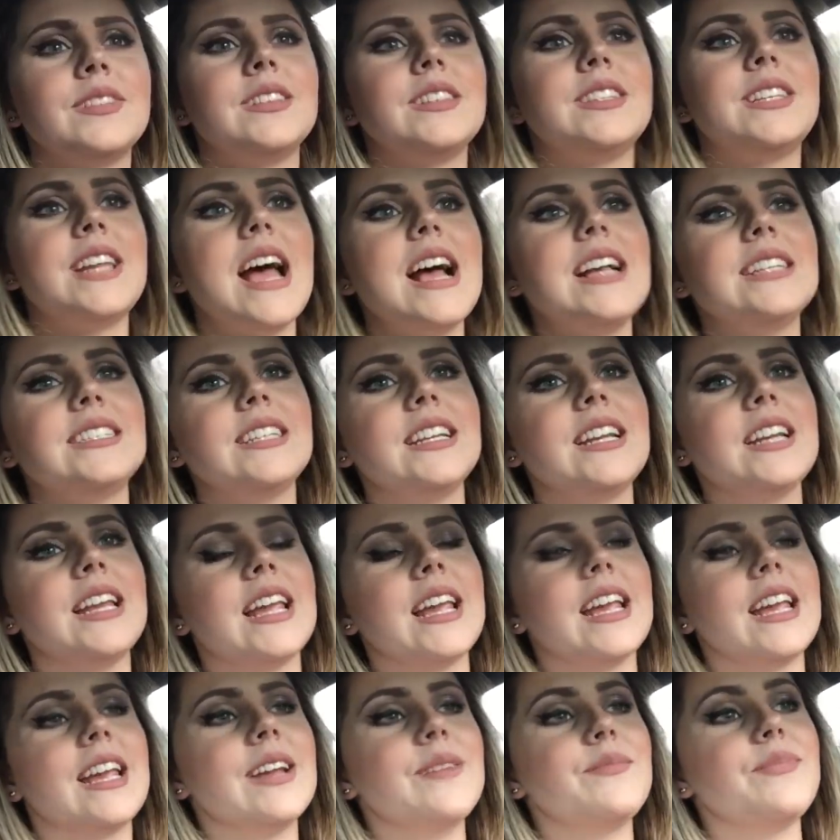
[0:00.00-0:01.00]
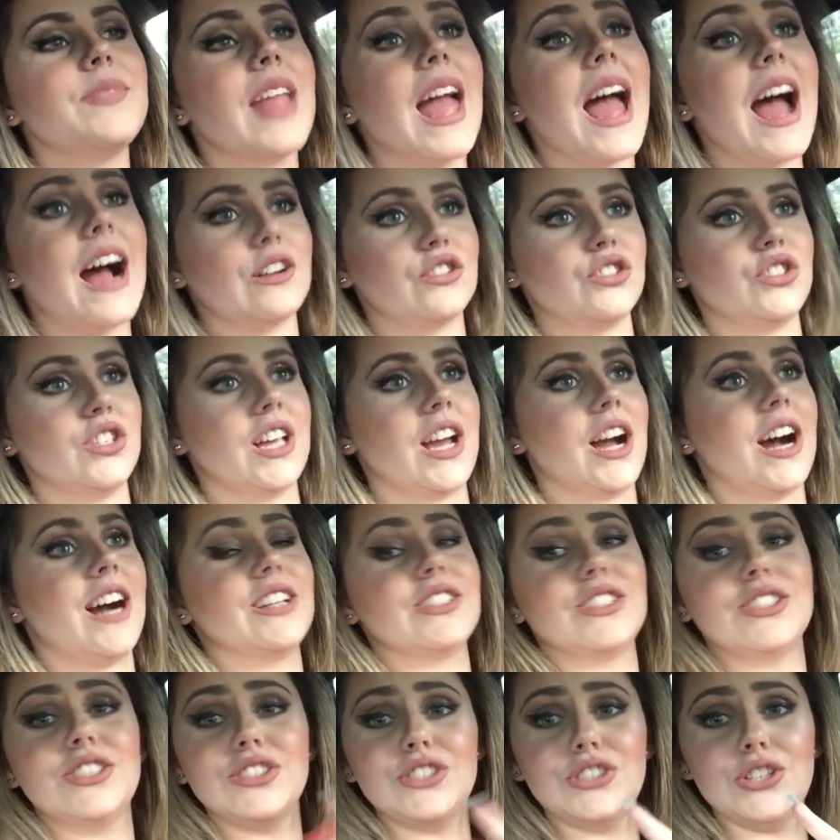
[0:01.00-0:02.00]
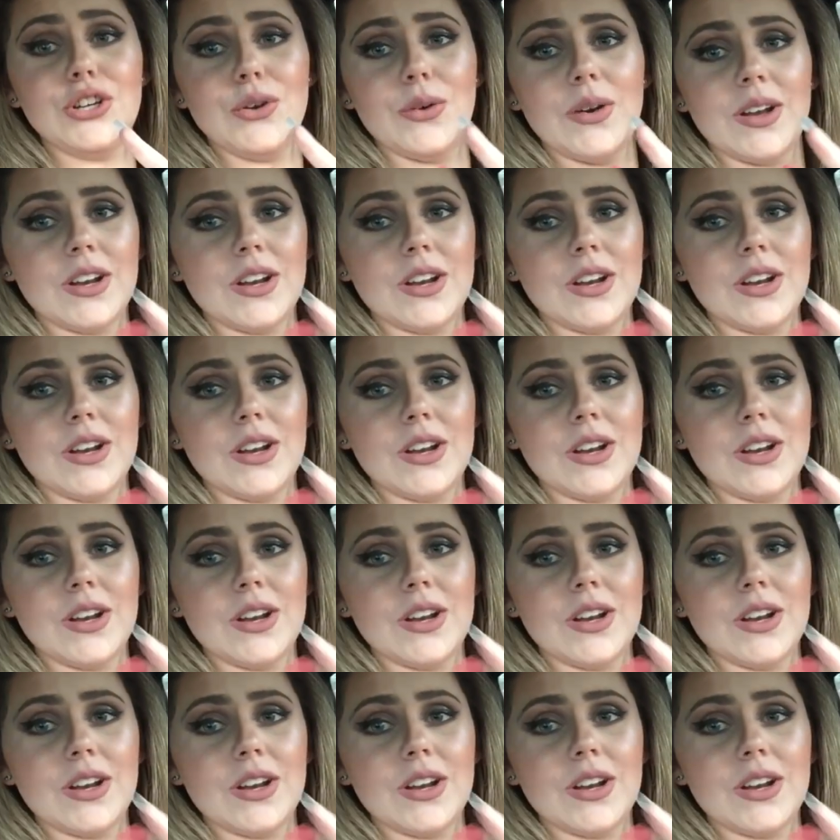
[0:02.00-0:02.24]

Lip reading: Destiny actually got two